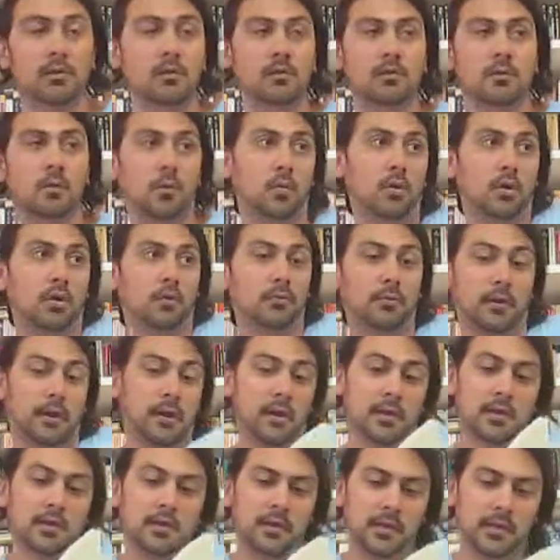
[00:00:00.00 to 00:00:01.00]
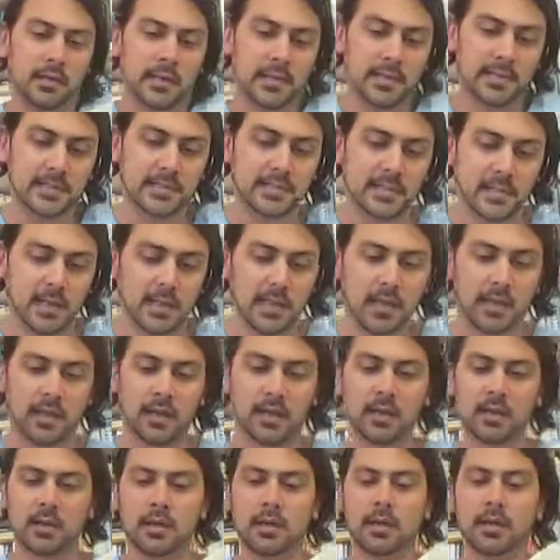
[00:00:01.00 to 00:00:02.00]
Or green, he'd say,
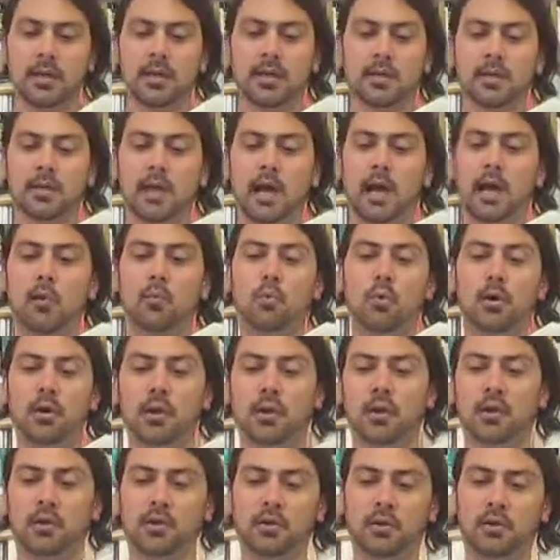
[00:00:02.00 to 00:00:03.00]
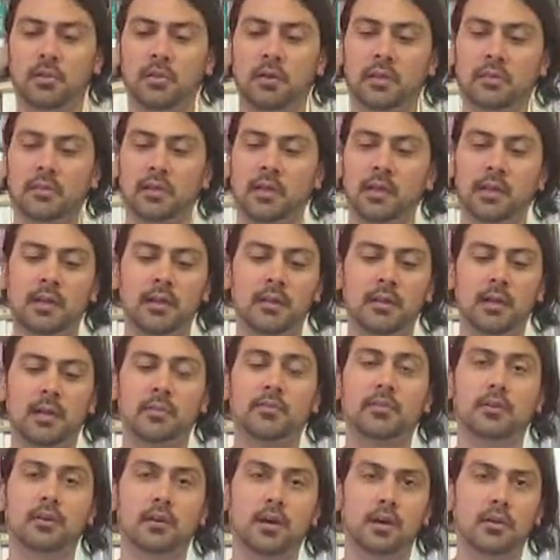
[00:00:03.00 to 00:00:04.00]
not wanting her to think that he didn't like
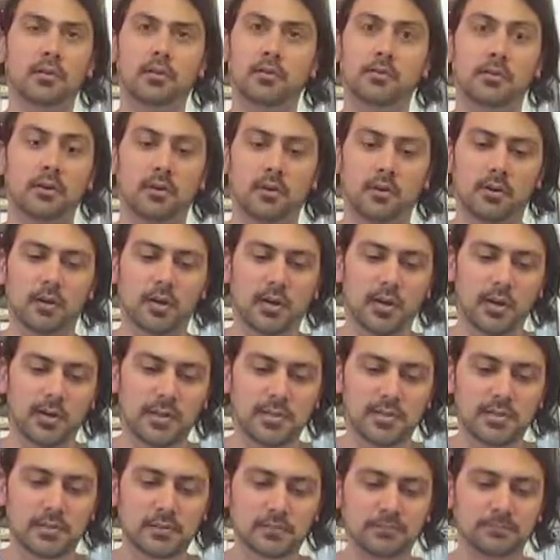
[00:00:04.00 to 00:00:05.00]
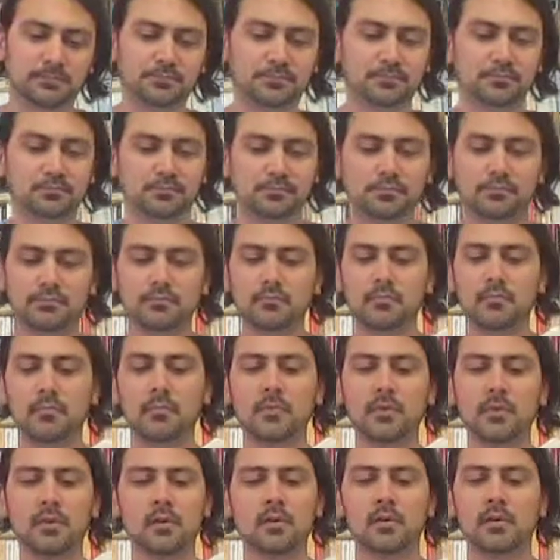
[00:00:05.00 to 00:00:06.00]
the color of her eyes.
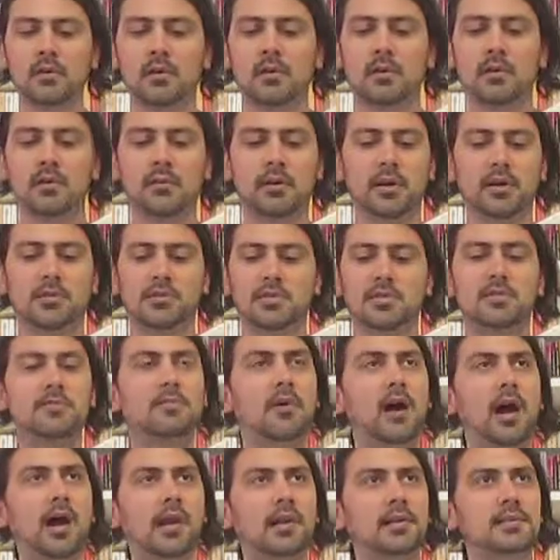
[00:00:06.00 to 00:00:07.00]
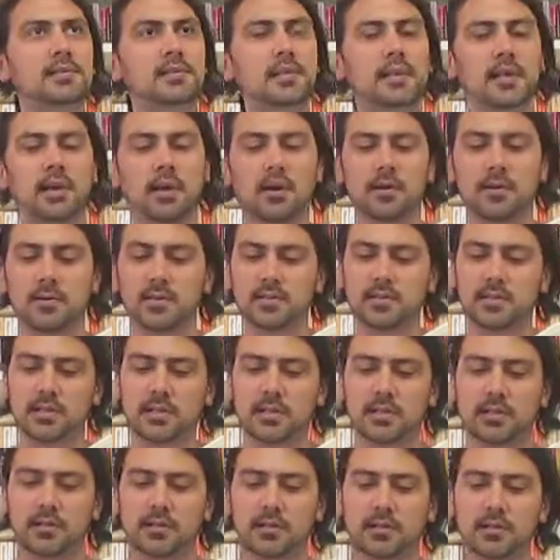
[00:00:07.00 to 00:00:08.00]
They're just fine as they are,
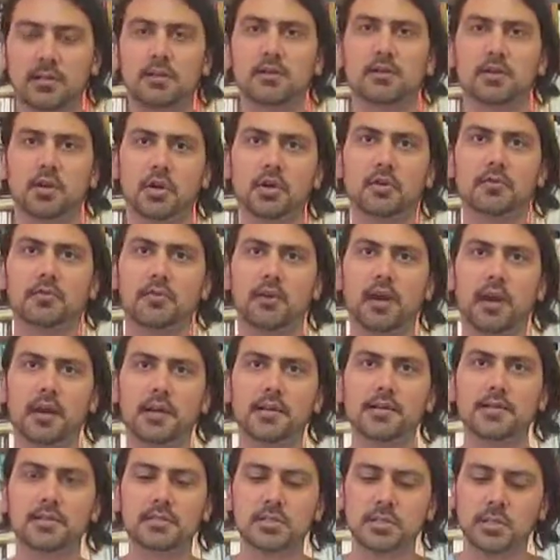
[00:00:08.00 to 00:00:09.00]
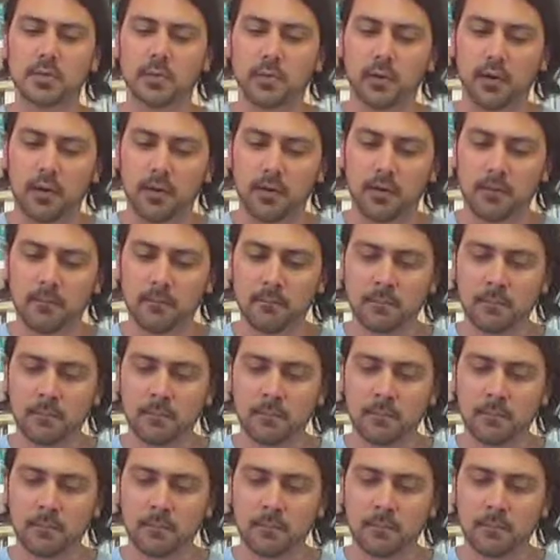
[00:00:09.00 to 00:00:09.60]
son. You're fine as you are.